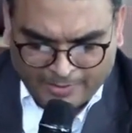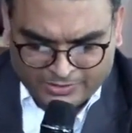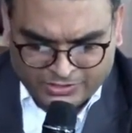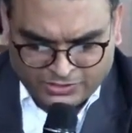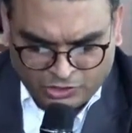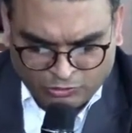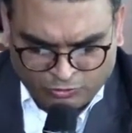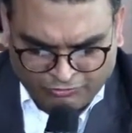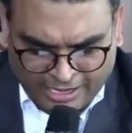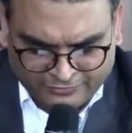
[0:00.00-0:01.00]
Bible says in
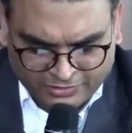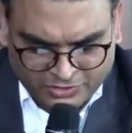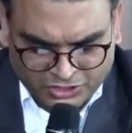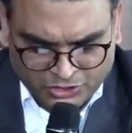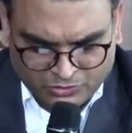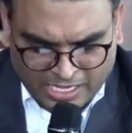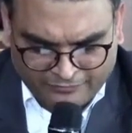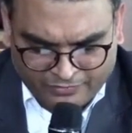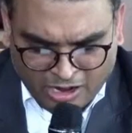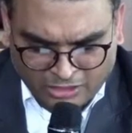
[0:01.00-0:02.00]
Luke 5:32, I
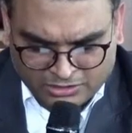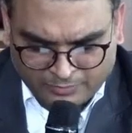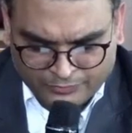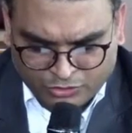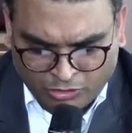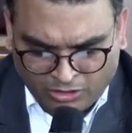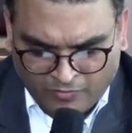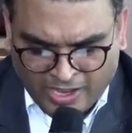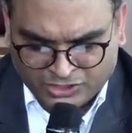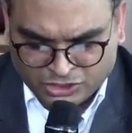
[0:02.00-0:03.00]
have not come to call
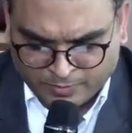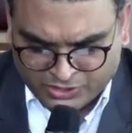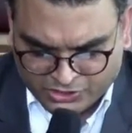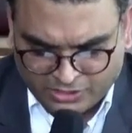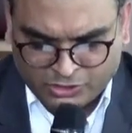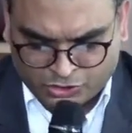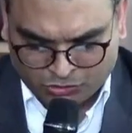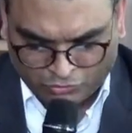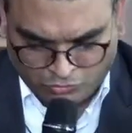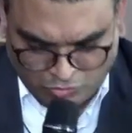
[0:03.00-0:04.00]
righteous but sinners
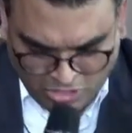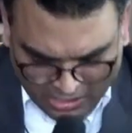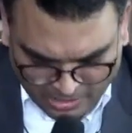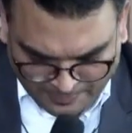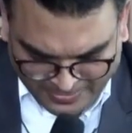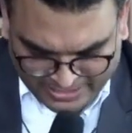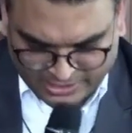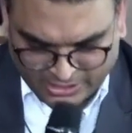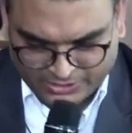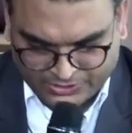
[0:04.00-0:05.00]
to
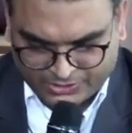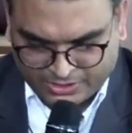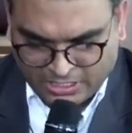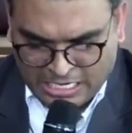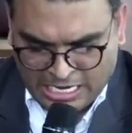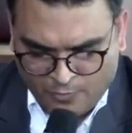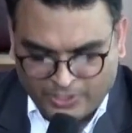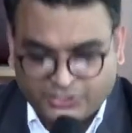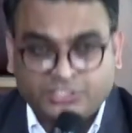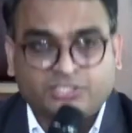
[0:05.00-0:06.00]
repentance.
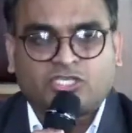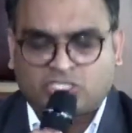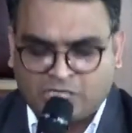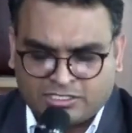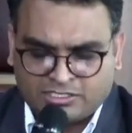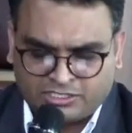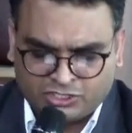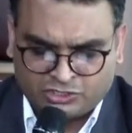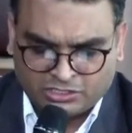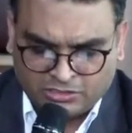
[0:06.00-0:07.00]
When Jesus started
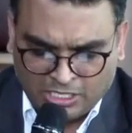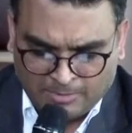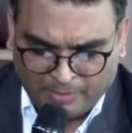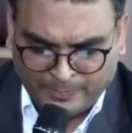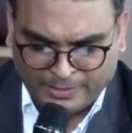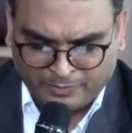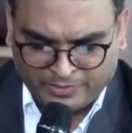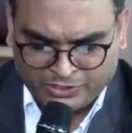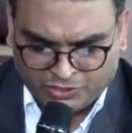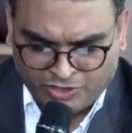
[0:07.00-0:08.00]
his public
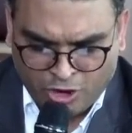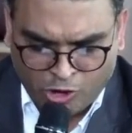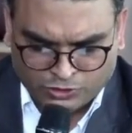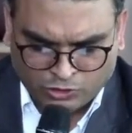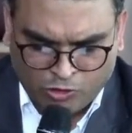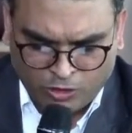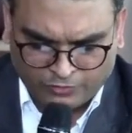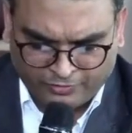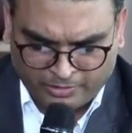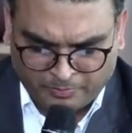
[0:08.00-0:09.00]
ministry, he also
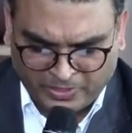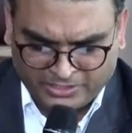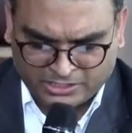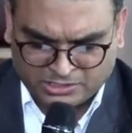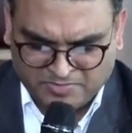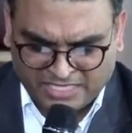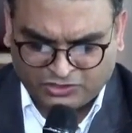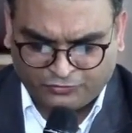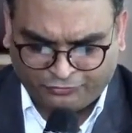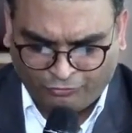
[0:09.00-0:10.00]
called for repentance.
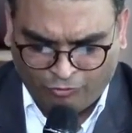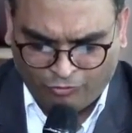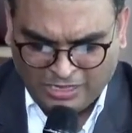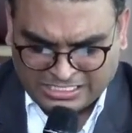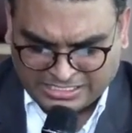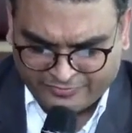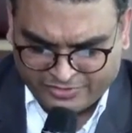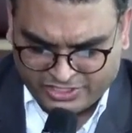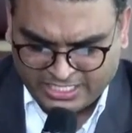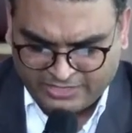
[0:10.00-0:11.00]
Matthew
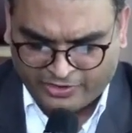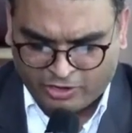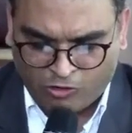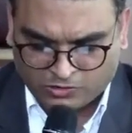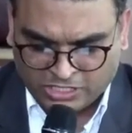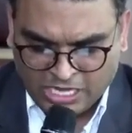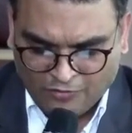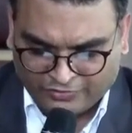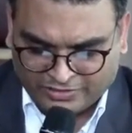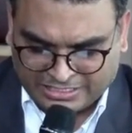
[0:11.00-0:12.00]
4:17 records,
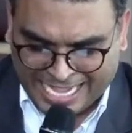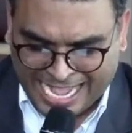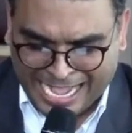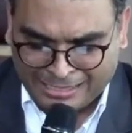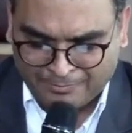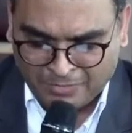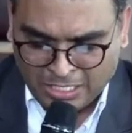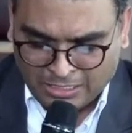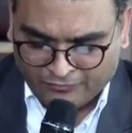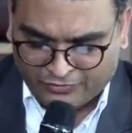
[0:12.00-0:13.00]

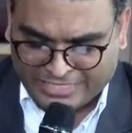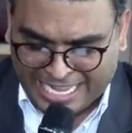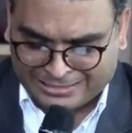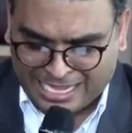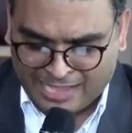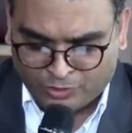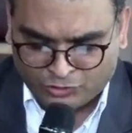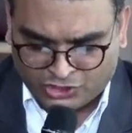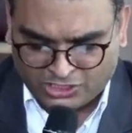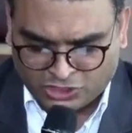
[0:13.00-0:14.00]
For that time
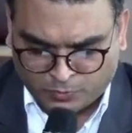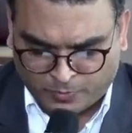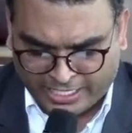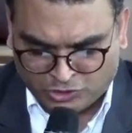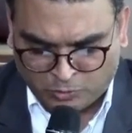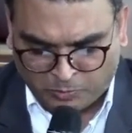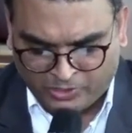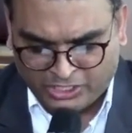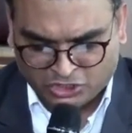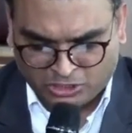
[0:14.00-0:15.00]
on Jesus began to
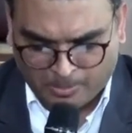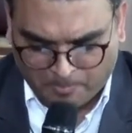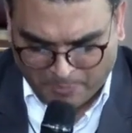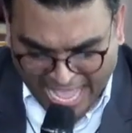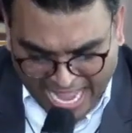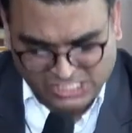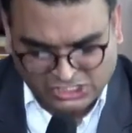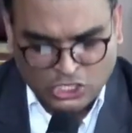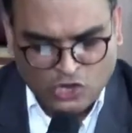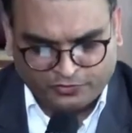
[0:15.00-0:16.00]
preach,
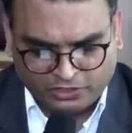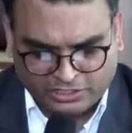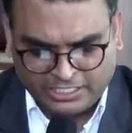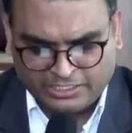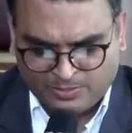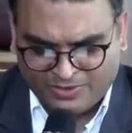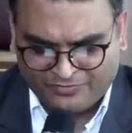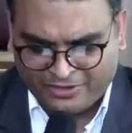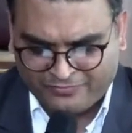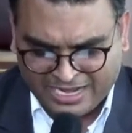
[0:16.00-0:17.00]
repent, for the kingdom
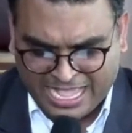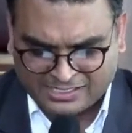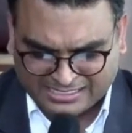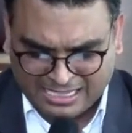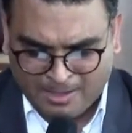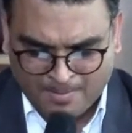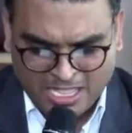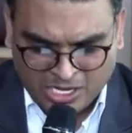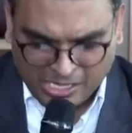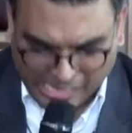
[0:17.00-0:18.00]
of heaven has come
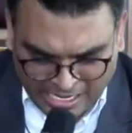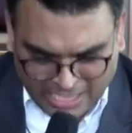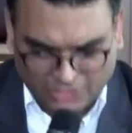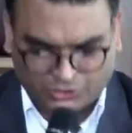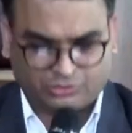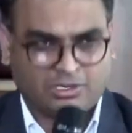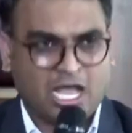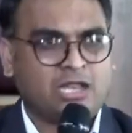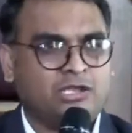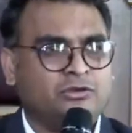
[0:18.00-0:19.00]
near you.
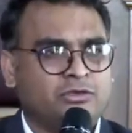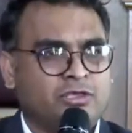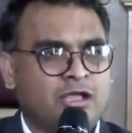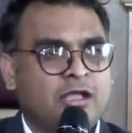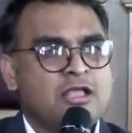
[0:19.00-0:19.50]
Hallelujah.